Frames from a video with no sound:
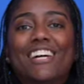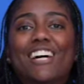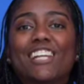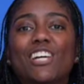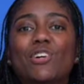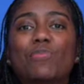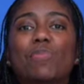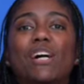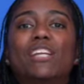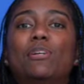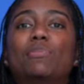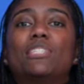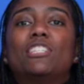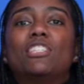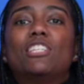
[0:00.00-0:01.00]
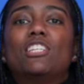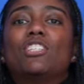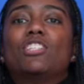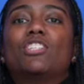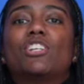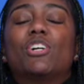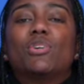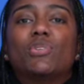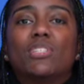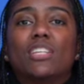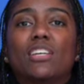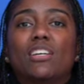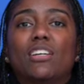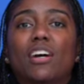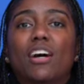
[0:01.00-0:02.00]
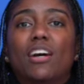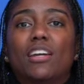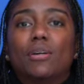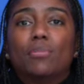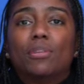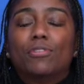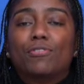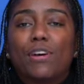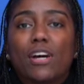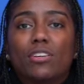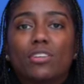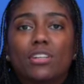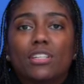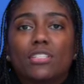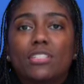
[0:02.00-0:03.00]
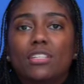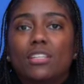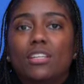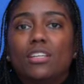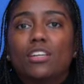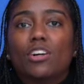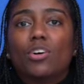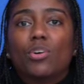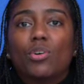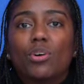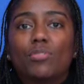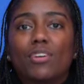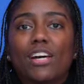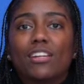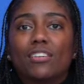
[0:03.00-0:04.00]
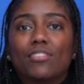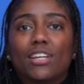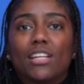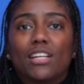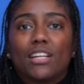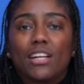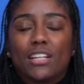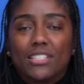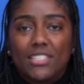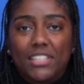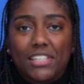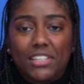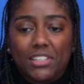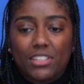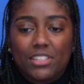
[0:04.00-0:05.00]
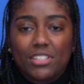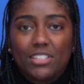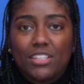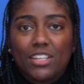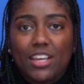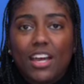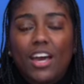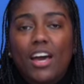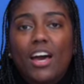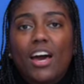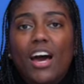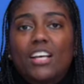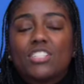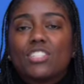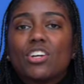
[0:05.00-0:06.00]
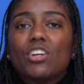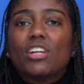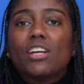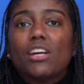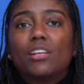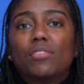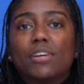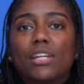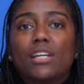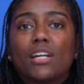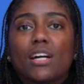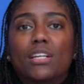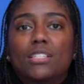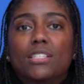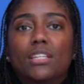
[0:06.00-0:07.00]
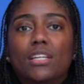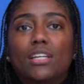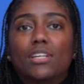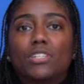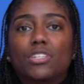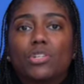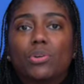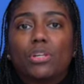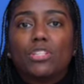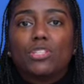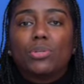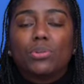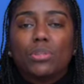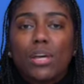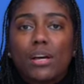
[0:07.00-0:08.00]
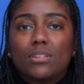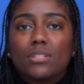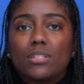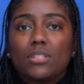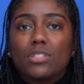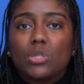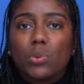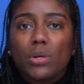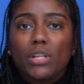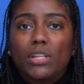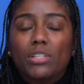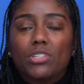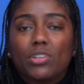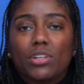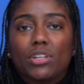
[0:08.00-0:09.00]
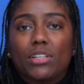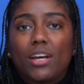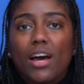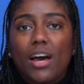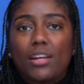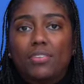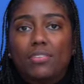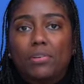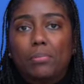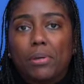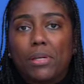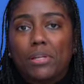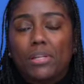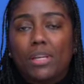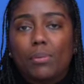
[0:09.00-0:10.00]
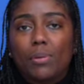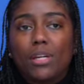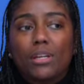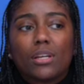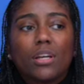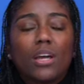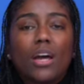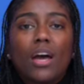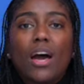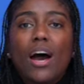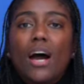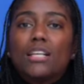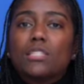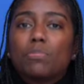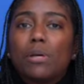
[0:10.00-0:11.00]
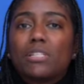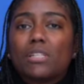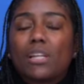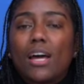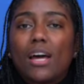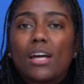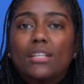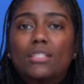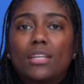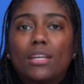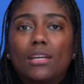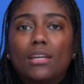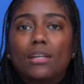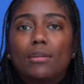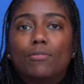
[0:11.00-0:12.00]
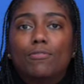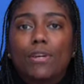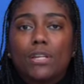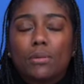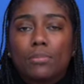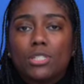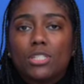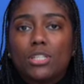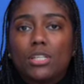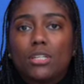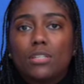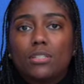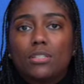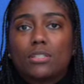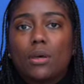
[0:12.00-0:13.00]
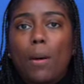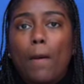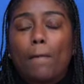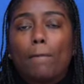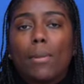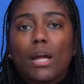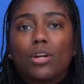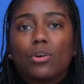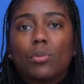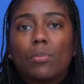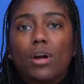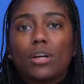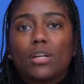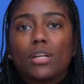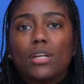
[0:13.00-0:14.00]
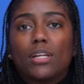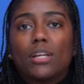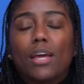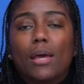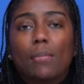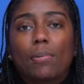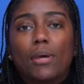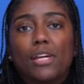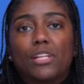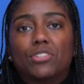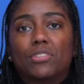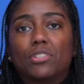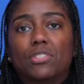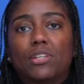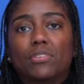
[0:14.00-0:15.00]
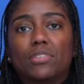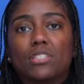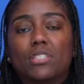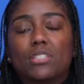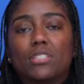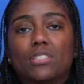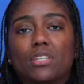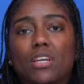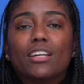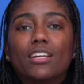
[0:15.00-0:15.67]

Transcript: Hello, my name is Latisha Jones, and I am the founder and CEO of Elevated Concierge. I started Elevated Concierge during 2020, during the height of the pandemic. I specialize in vending machines, micro market, and pantry services.